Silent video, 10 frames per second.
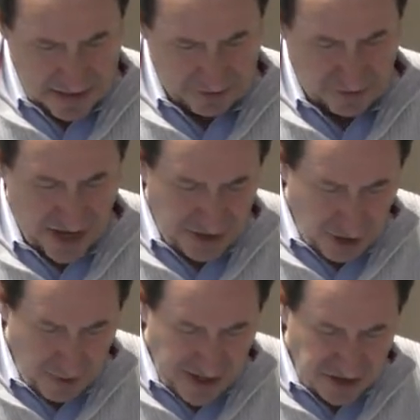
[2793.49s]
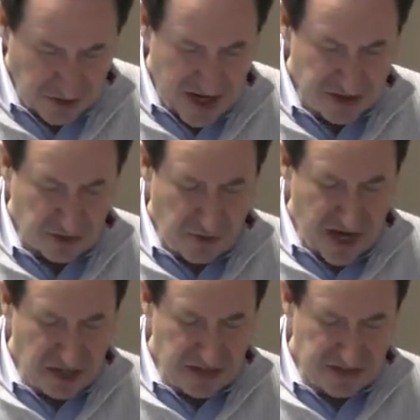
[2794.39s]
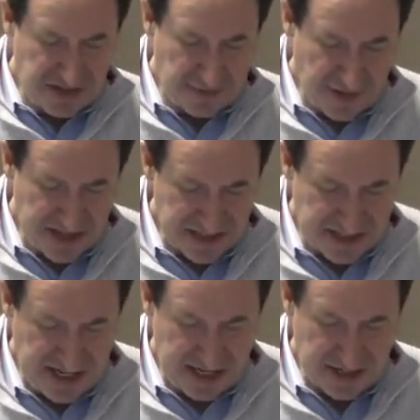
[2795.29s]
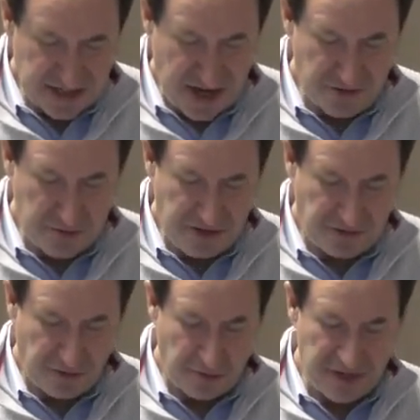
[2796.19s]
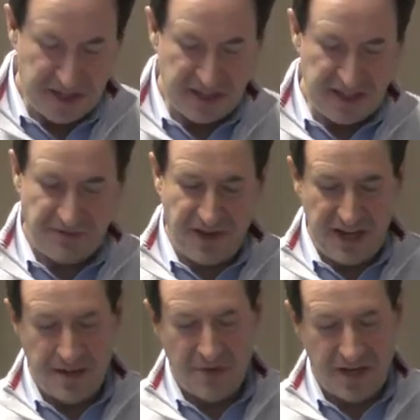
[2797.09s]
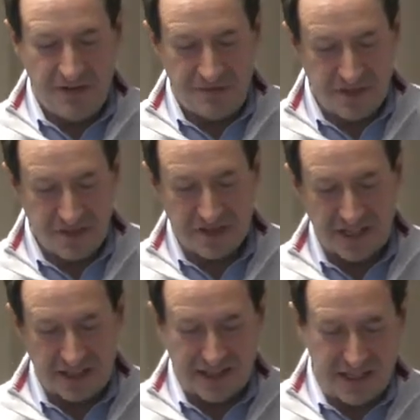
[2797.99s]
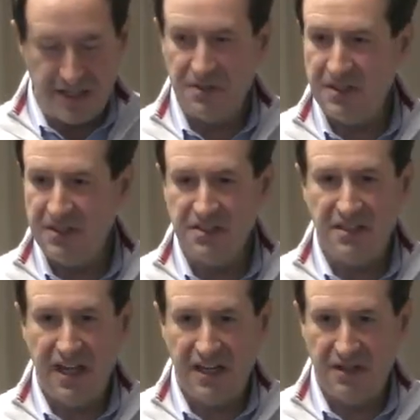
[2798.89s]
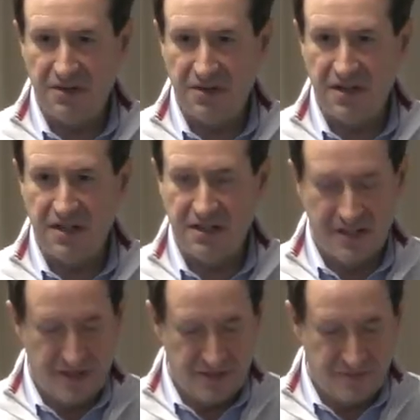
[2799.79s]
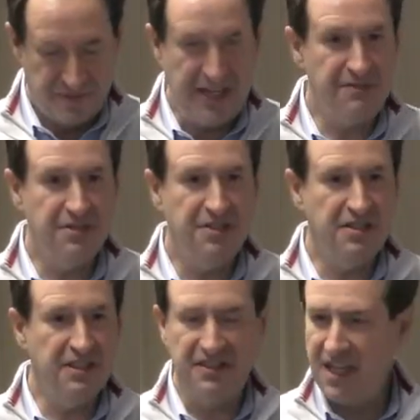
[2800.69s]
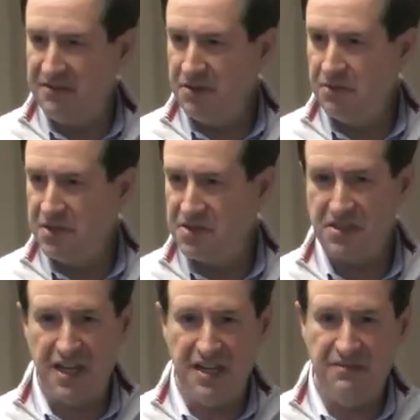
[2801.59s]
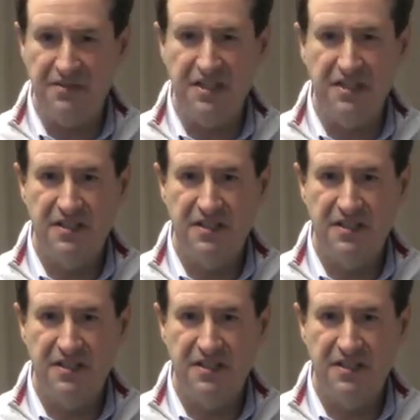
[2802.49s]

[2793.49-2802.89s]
For I know my transgressions and my sin is ever before me. If anybody feels like that, you're in this category. David, do you think David was saved?